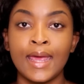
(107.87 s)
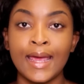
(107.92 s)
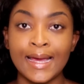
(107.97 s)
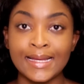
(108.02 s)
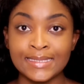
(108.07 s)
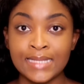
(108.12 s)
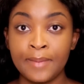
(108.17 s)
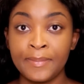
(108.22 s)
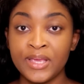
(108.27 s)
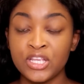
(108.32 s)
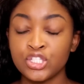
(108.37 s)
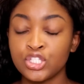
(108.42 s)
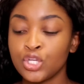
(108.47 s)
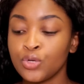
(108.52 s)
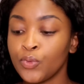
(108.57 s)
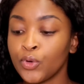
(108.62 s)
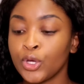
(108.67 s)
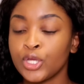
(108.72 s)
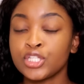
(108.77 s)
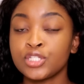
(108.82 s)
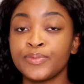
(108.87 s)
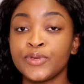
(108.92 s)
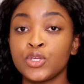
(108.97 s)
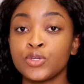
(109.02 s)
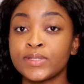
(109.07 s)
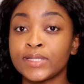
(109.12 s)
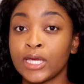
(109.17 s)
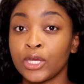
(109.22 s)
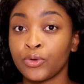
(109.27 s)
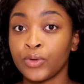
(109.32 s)
As I mentioned, we're going to be
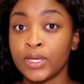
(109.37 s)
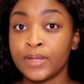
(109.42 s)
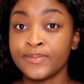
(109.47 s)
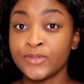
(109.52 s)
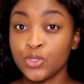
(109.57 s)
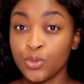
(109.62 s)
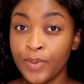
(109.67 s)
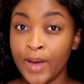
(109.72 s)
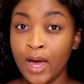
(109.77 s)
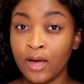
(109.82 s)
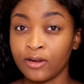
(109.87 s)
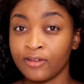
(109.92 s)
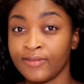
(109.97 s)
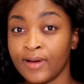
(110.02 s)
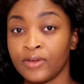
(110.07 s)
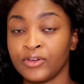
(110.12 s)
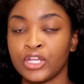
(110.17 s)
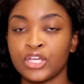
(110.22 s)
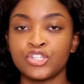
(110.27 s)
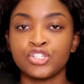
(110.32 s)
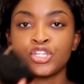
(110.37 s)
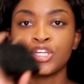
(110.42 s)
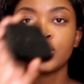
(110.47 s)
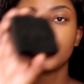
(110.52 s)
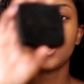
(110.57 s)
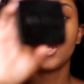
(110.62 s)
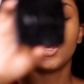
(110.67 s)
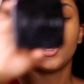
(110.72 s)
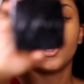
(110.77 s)
using a cream to powder foundation,